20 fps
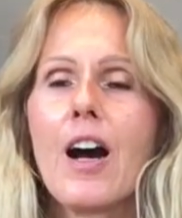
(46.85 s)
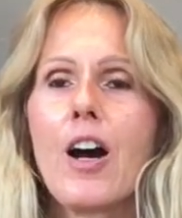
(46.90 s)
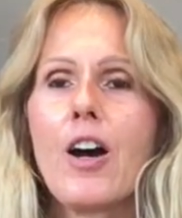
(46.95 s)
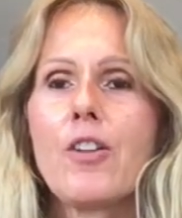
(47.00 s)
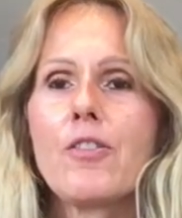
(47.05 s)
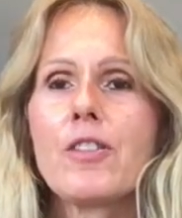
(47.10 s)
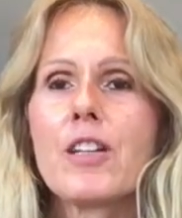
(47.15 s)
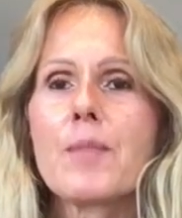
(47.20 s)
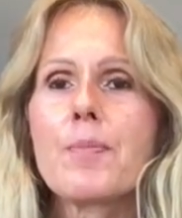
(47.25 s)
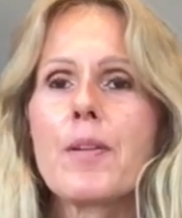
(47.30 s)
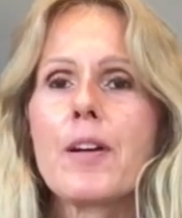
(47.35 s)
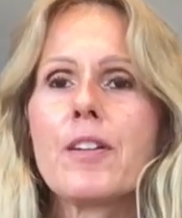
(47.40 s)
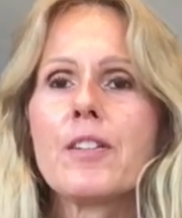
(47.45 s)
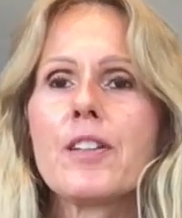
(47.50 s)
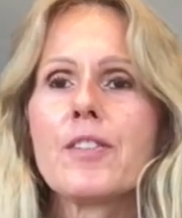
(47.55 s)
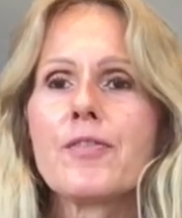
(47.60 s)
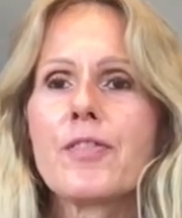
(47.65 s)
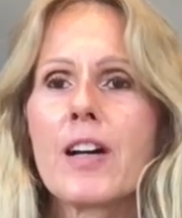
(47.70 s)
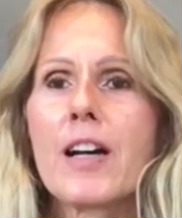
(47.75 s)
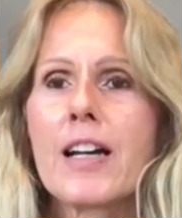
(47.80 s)
Only
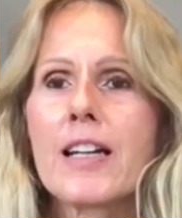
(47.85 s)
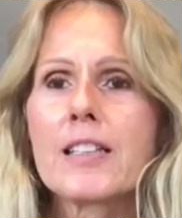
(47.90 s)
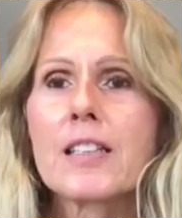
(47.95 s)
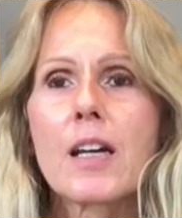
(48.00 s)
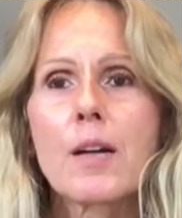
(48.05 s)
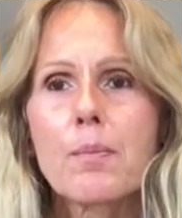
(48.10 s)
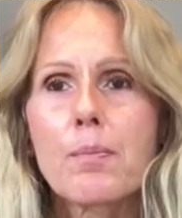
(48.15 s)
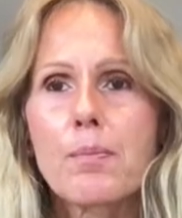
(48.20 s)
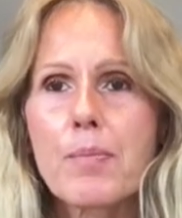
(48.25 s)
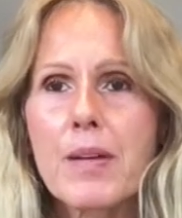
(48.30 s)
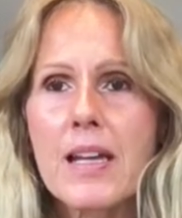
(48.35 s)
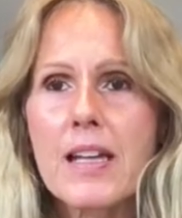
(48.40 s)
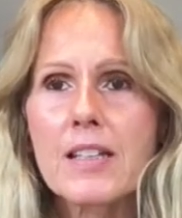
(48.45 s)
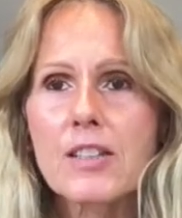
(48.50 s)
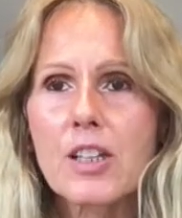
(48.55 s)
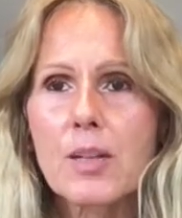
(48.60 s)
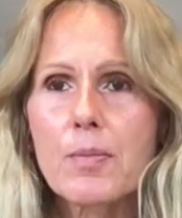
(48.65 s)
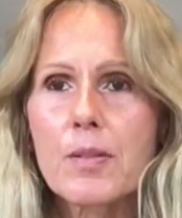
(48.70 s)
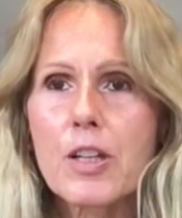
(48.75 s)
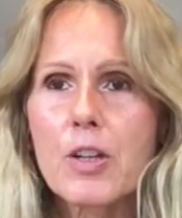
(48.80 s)
bona fide
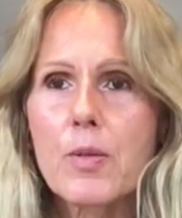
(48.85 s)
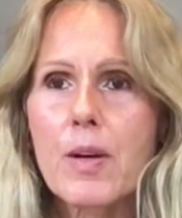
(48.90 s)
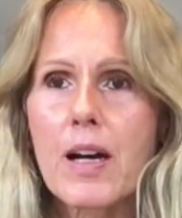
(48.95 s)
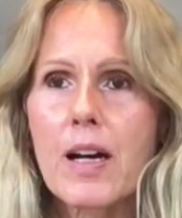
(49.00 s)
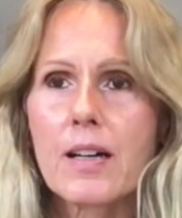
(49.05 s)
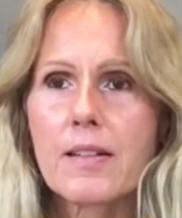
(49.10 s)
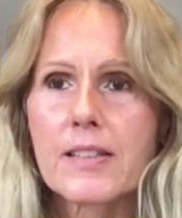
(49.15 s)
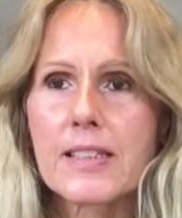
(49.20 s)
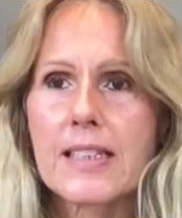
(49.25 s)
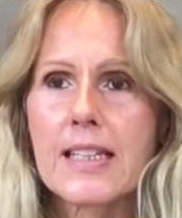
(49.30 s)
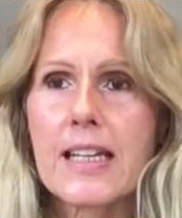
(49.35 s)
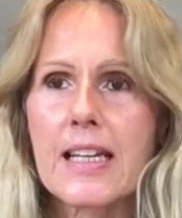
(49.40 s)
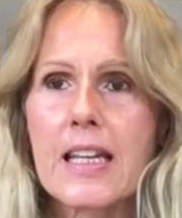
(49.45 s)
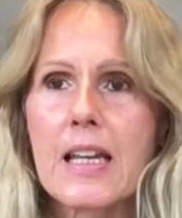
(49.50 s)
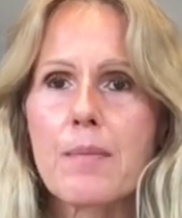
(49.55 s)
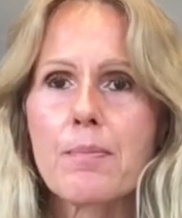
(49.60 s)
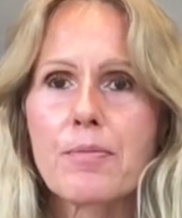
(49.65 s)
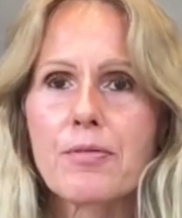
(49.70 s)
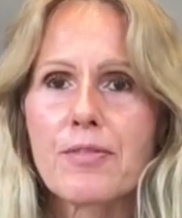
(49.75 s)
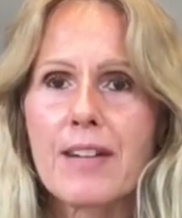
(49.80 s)
BWRT
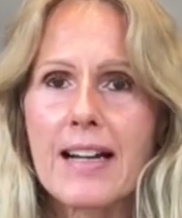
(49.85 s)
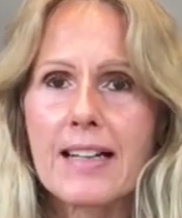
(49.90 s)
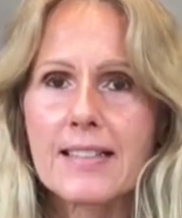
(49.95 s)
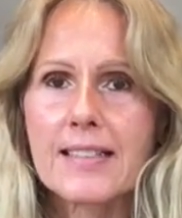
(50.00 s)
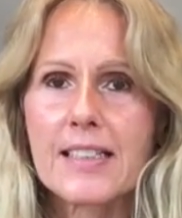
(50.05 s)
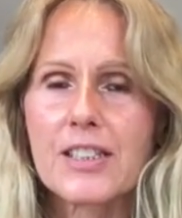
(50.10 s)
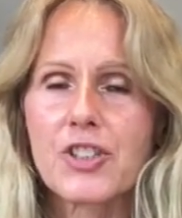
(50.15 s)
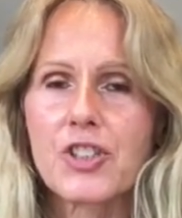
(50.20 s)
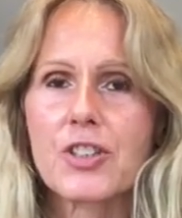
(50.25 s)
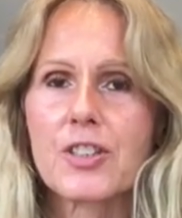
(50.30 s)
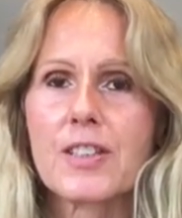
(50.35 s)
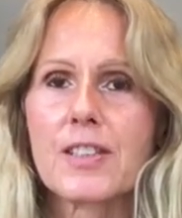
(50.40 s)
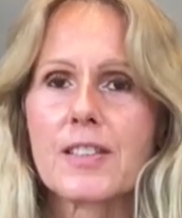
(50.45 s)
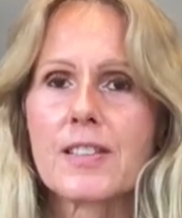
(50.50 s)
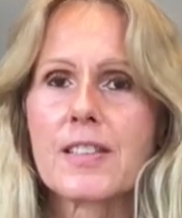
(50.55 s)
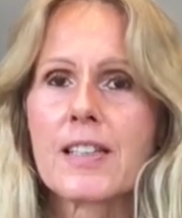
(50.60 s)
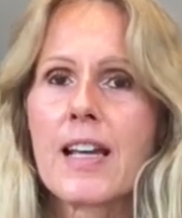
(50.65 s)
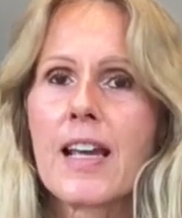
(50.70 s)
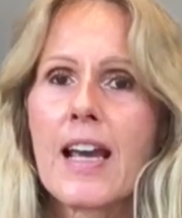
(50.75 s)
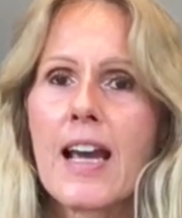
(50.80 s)

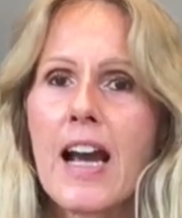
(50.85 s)
practitioners